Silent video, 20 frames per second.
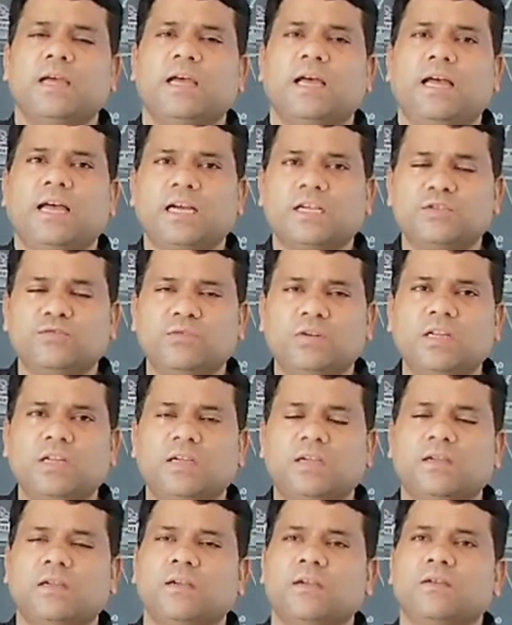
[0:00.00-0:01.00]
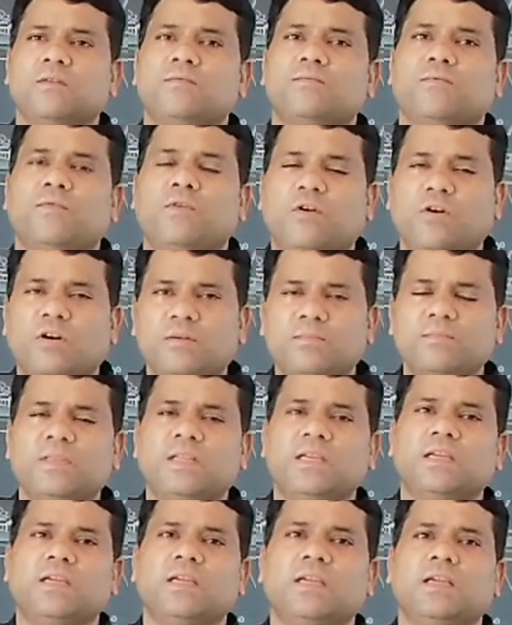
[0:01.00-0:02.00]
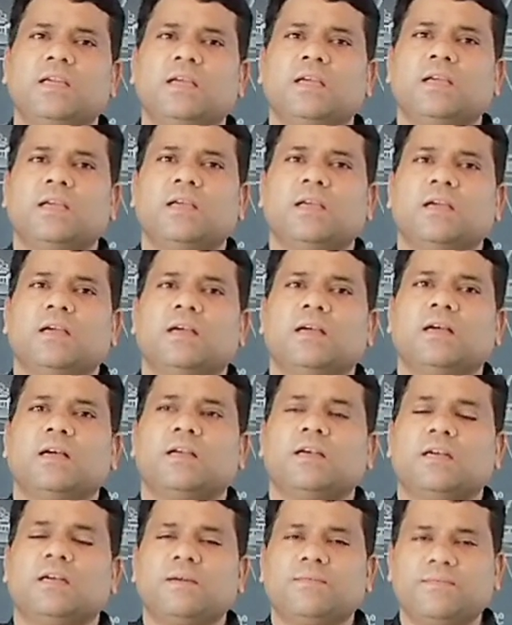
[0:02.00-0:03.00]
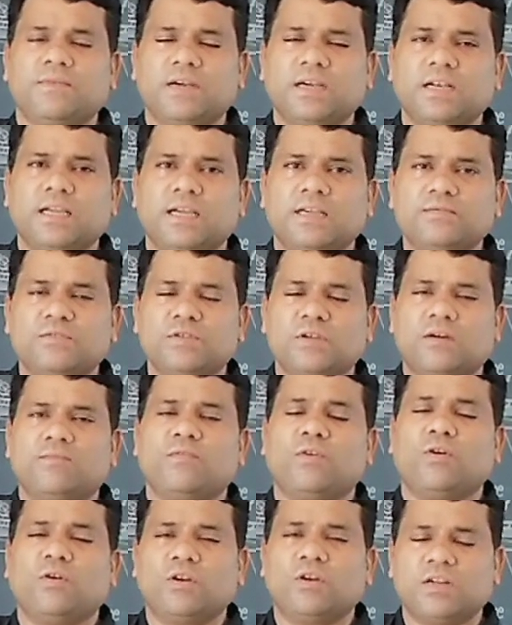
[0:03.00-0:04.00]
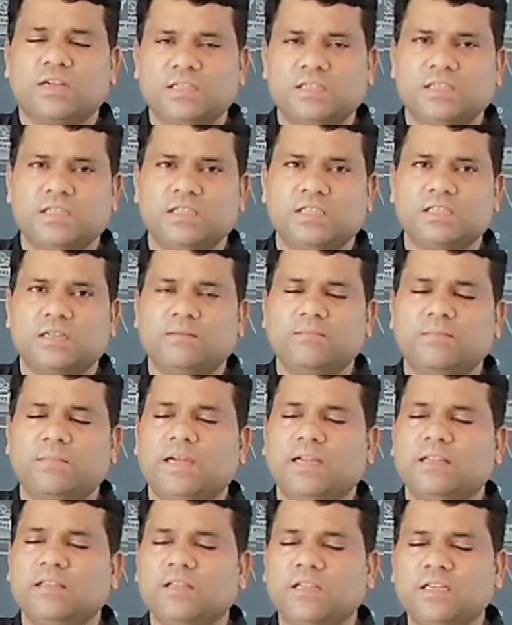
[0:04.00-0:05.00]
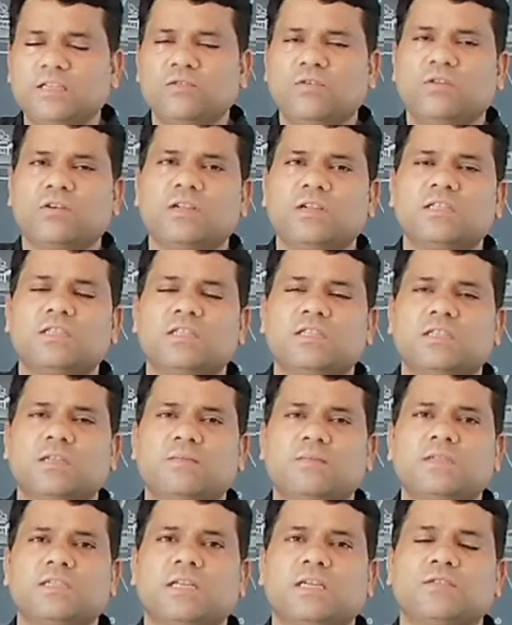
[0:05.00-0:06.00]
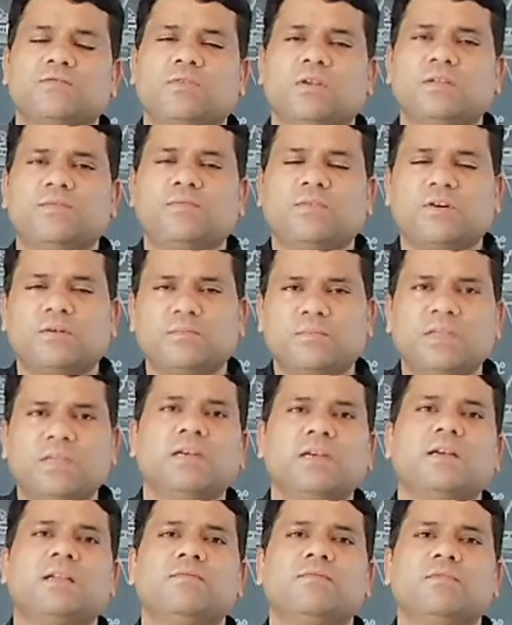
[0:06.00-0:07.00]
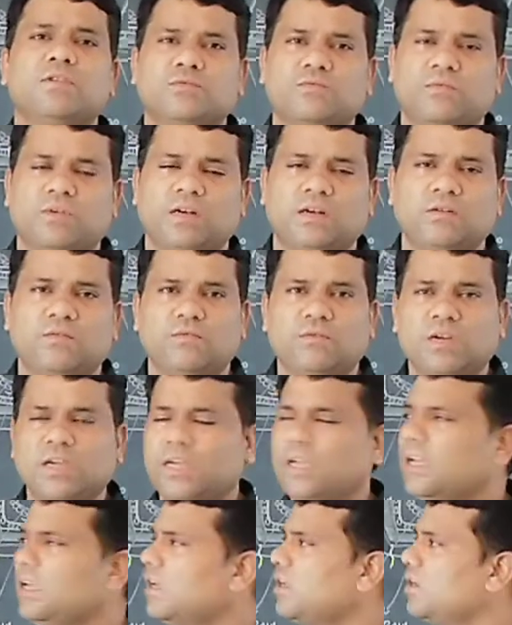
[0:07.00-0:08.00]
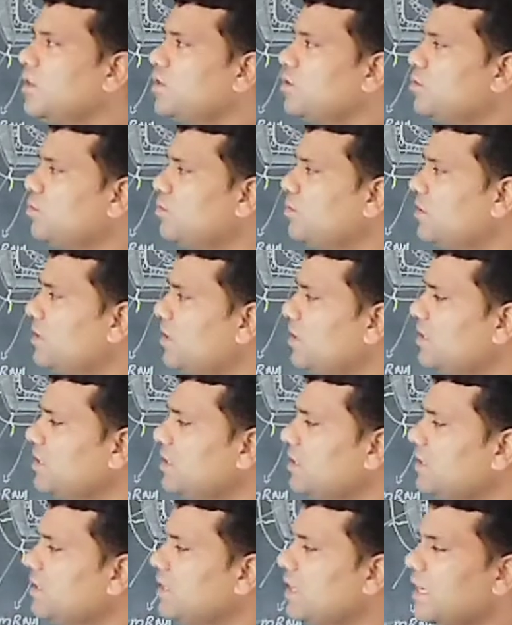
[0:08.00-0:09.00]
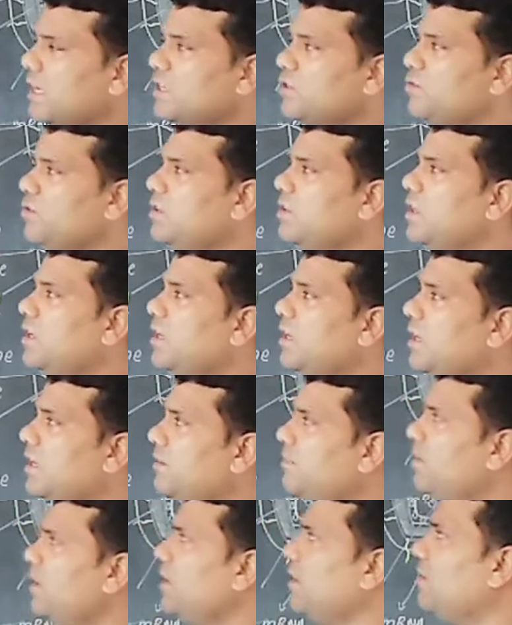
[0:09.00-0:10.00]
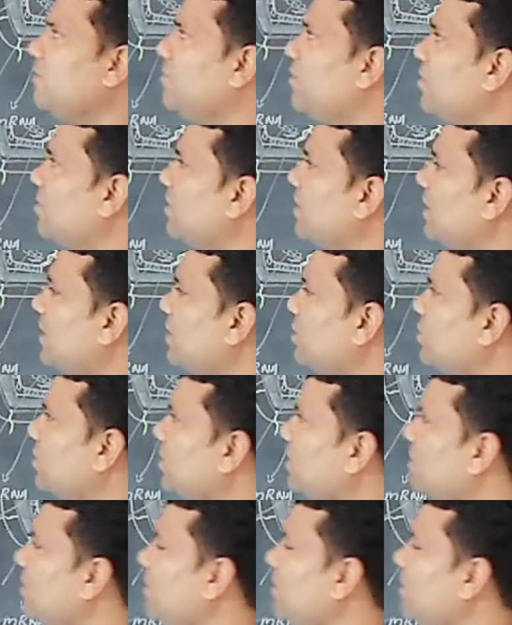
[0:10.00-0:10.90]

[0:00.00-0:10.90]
actually form the different types of organ system, and these organ system is actually form the individual. Okay, so this is actually the level of organization